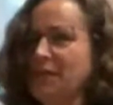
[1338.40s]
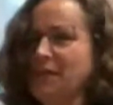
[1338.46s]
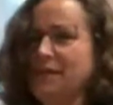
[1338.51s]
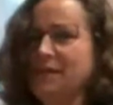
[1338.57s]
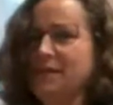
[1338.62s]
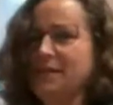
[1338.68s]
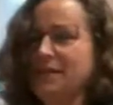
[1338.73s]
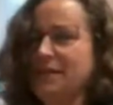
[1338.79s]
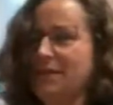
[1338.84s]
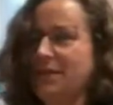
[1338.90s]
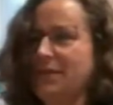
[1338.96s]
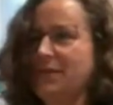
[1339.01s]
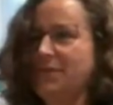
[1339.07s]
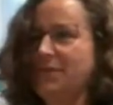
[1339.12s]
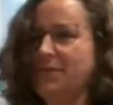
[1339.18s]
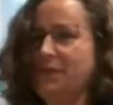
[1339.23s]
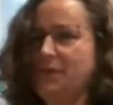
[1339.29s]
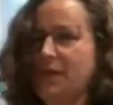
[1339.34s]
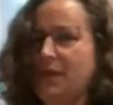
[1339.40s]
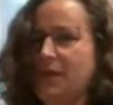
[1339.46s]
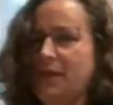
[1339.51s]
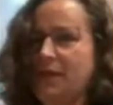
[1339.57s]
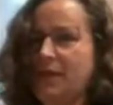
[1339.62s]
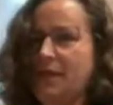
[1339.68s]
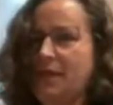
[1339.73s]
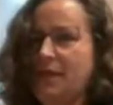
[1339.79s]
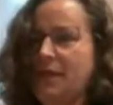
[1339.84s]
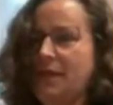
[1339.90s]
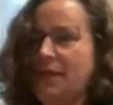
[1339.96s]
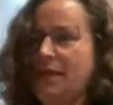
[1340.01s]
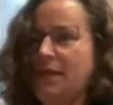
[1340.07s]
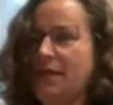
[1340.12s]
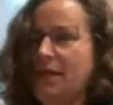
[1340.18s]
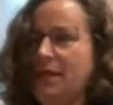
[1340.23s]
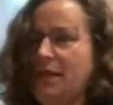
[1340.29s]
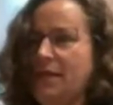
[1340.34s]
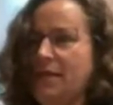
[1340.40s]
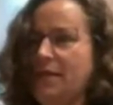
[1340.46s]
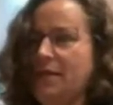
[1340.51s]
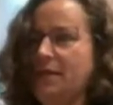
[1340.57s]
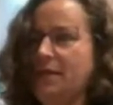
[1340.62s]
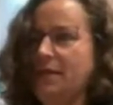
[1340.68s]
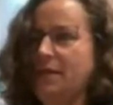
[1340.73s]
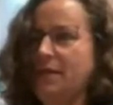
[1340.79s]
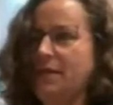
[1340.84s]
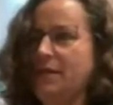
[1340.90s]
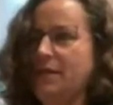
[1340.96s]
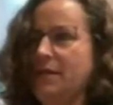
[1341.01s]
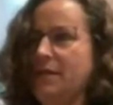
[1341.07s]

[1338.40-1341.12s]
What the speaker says: (not speaking)